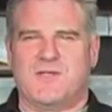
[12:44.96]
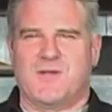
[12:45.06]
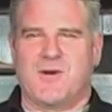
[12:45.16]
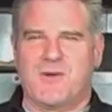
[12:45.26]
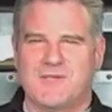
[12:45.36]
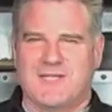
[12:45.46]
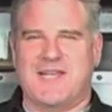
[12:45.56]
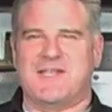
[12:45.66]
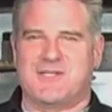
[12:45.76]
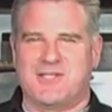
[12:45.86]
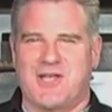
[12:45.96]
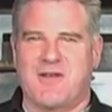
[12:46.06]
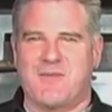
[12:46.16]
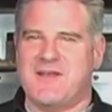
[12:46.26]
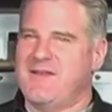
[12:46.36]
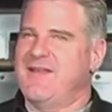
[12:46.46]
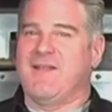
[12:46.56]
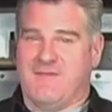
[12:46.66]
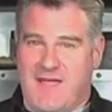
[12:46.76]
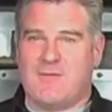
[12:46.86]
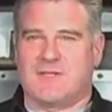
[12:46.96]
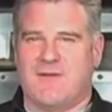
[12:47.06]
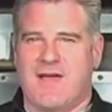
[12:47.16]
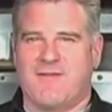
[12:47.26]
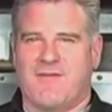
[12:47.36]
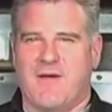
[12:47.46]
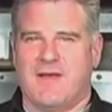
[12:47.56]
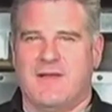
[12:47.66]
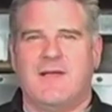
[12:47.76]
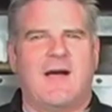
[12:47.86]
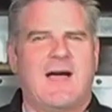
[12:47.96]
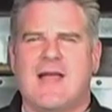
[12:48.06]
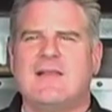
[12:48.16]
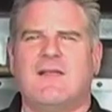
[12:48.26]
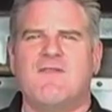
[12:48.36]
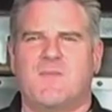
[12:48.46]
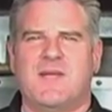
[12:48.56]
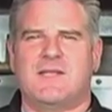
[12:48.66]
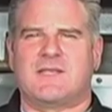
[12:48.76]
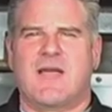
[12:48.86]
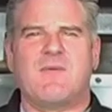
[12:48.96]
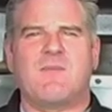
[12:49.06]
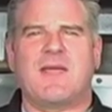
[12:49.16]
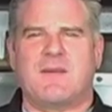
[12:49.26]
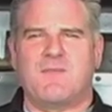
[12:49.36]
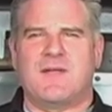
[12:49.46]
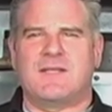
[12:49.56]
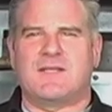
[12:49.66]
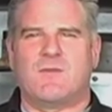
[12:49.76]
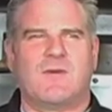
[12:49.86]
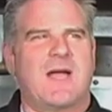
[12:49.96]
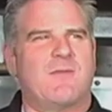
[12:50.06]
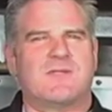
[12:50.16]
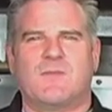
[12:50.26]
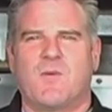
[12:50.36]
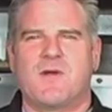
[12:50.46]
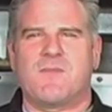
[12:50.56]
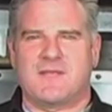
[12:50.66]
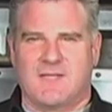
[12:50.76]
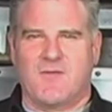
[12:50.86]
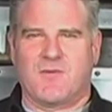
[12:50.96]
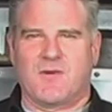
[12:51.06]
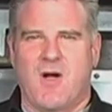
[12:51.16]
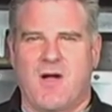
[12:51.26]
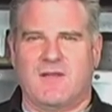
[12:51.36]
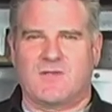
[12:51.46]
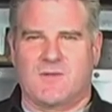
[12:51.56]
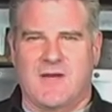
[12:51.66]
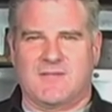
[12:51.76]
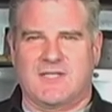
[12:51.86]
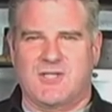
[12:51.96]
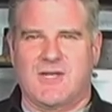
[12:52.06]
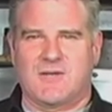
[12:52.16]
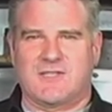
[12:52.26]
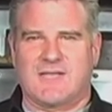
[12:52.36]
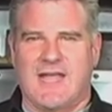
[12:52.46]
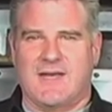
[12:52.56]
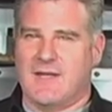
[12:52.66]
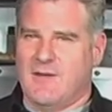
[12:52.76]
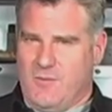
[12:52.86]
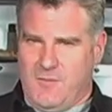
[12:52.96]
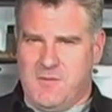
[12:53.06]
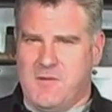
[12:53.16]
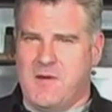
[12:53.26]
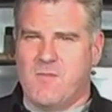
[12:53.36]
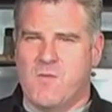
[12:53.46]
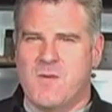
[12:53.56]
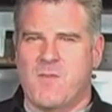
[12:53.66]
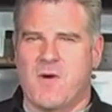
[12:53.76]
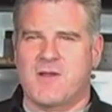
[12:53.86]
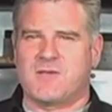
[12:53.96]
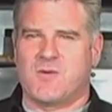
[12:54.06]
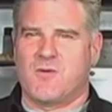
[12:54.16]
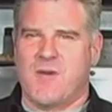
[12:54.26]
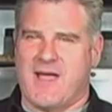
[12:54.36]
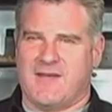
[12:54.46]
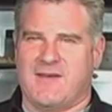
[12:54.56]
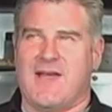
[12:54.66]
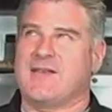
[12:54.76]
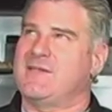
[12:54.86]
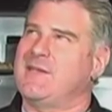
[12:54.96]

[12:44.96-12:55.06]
and girls, ladies and gentlemen, that was a lot of fun. And I love pizza. I've been making pizza when I was supporting myself through college when I was at Chico State. We were the #1 party school back in I